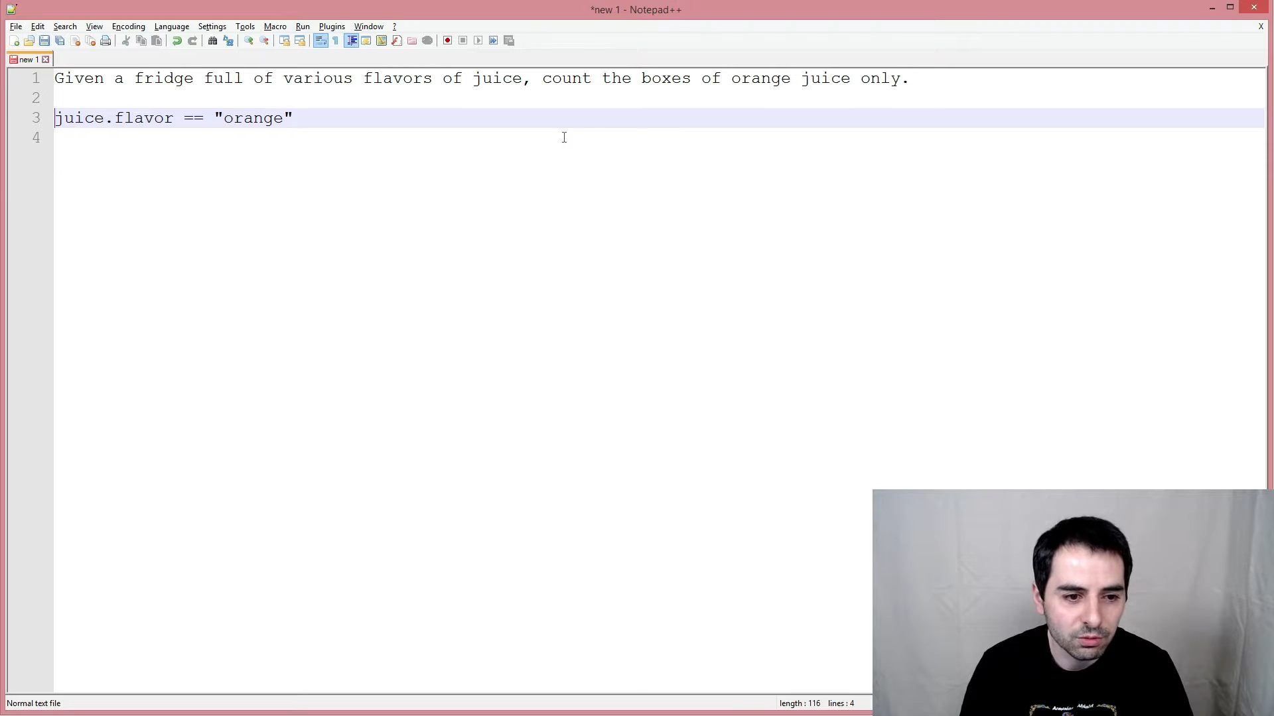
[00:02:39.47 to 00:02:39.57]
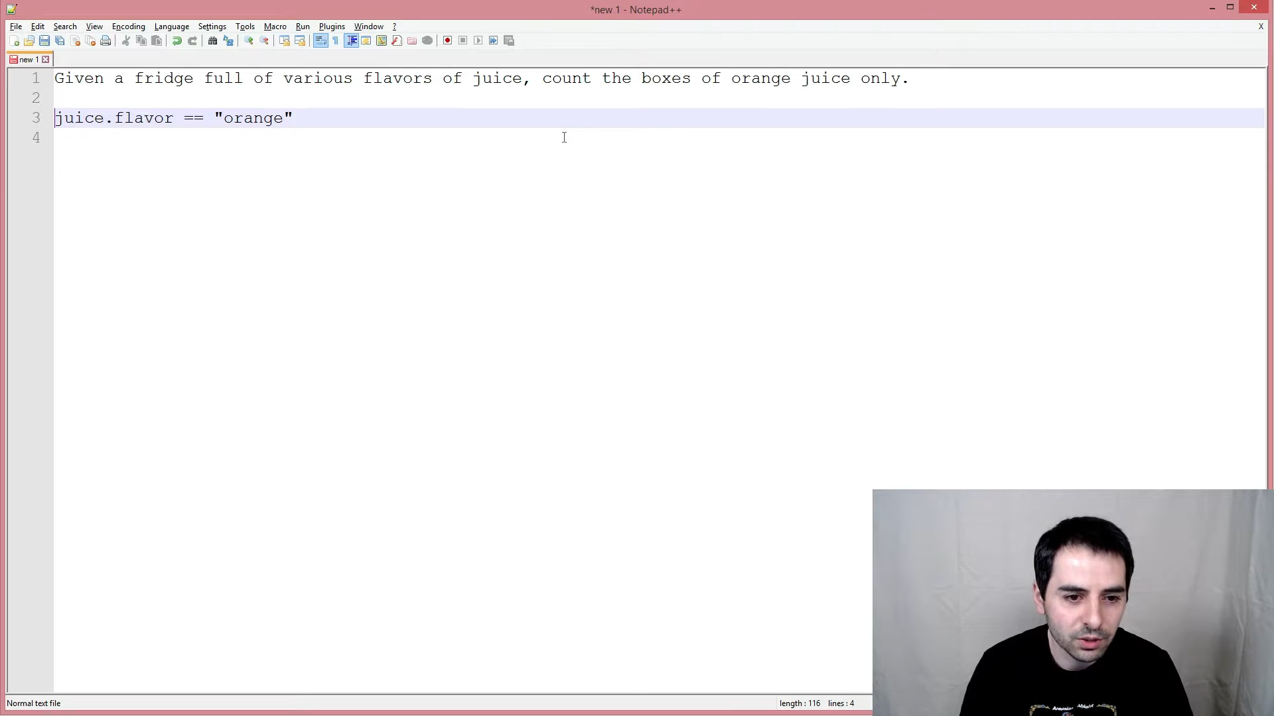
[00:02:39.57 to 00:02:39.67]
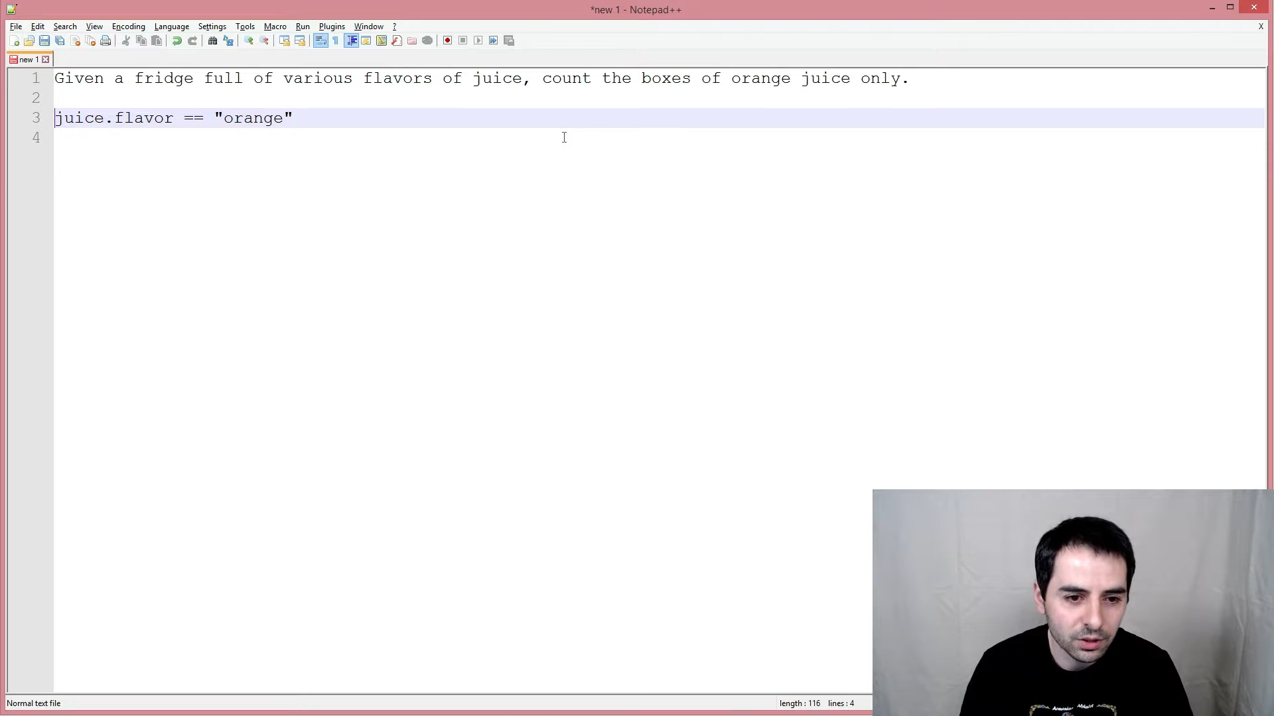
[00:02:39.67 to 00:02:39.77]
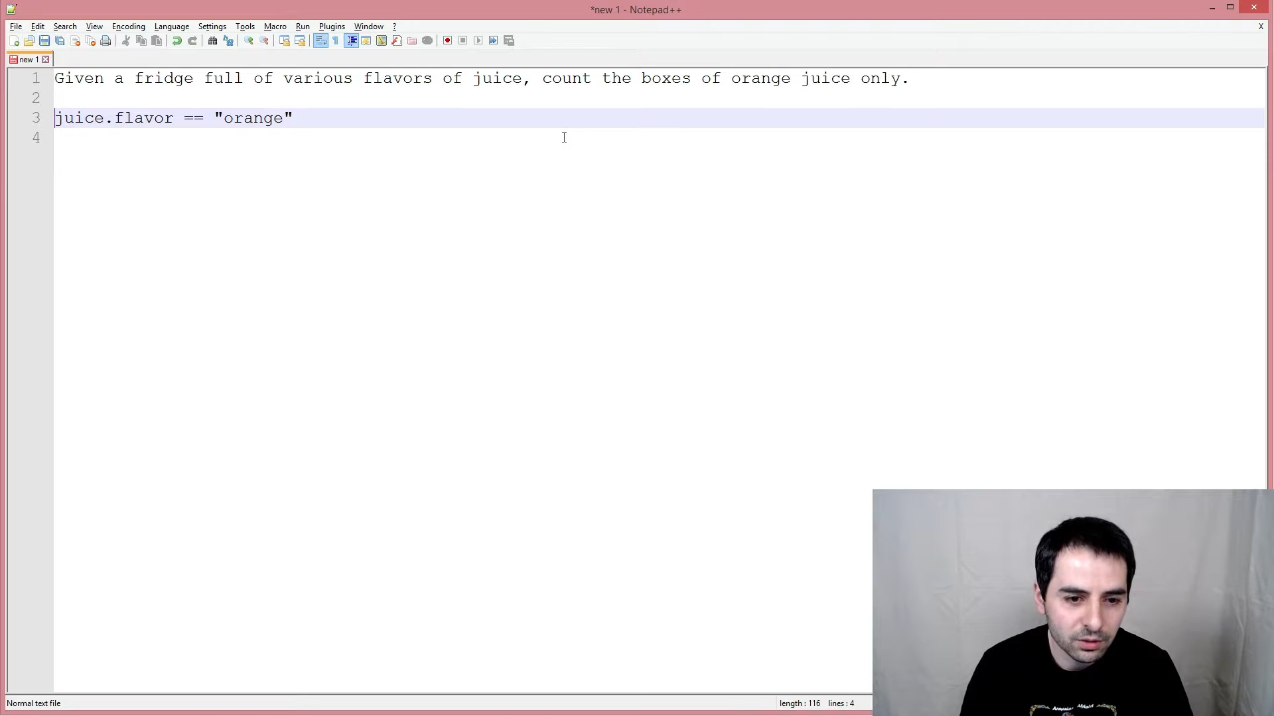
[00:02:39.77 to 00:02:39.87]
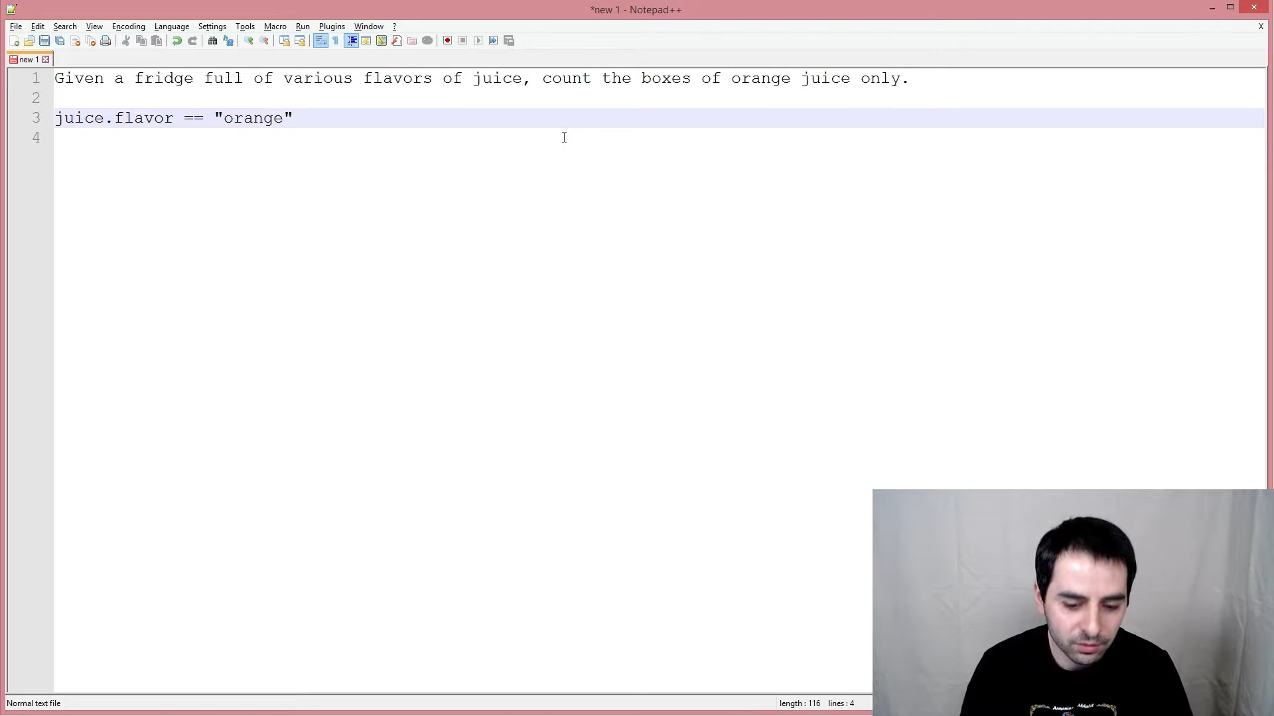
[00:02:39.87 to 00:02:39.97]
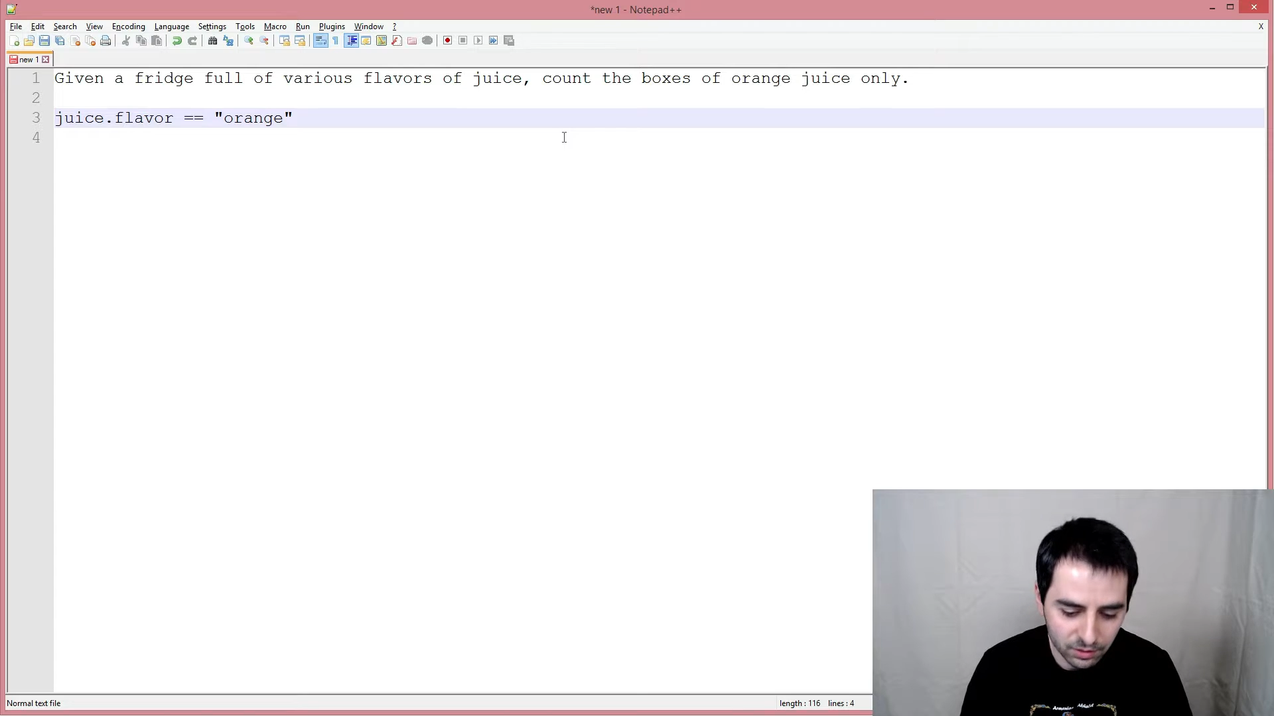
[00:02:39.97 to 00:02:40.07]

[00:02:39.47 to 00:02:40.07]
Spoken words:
right?